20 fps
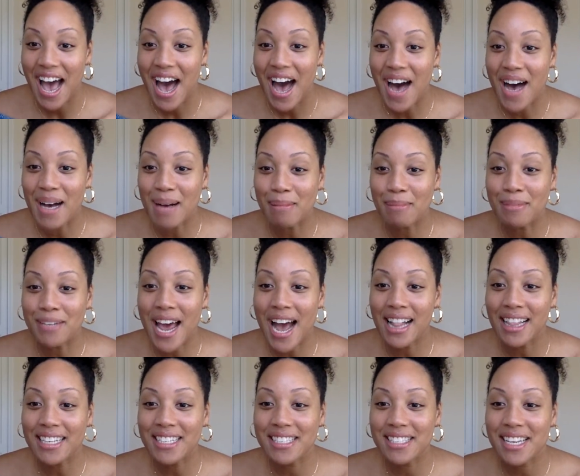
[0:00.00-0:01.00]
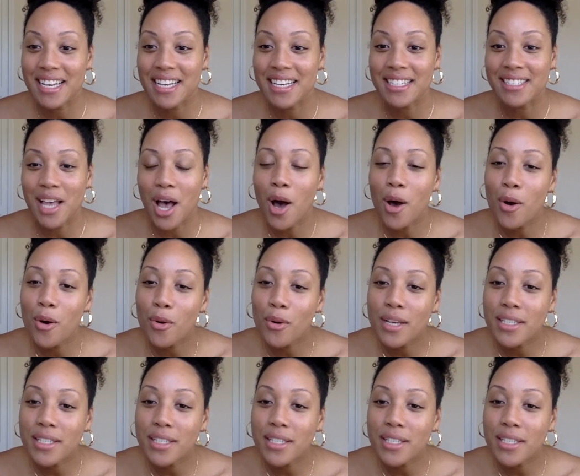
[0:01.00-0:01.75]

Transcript: Dallas says, oh,